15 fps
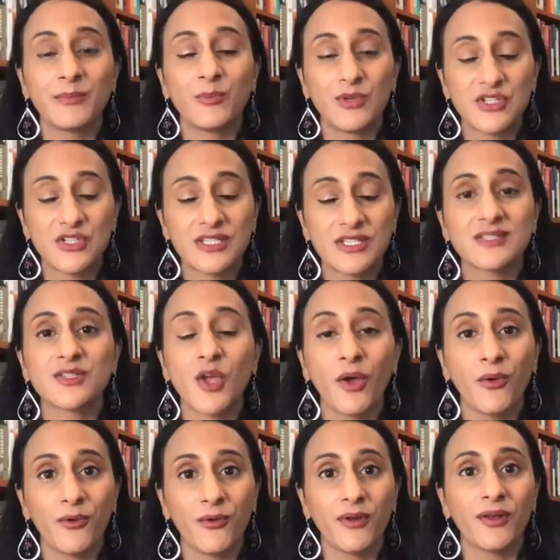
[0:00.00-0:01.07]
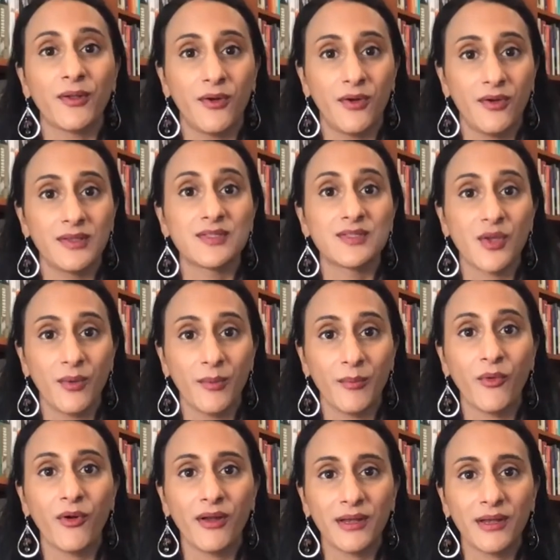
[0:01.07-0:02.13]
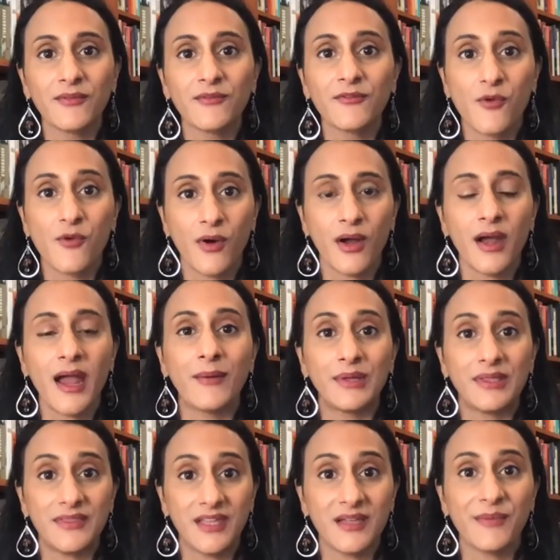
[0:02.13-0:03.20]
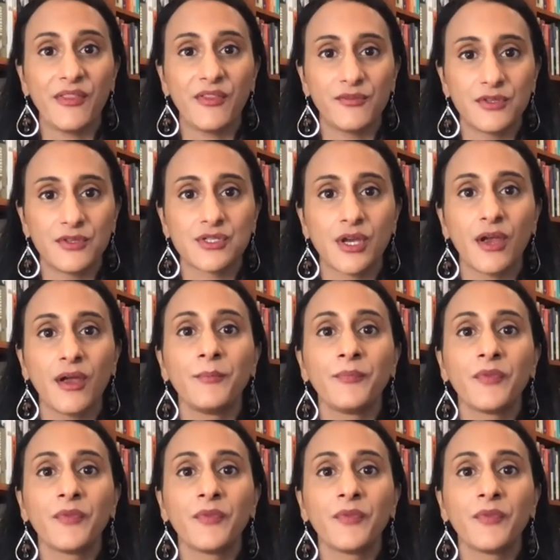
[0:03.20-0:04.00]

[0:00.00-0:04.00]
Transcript: which is so critical and so important for how we think about the future.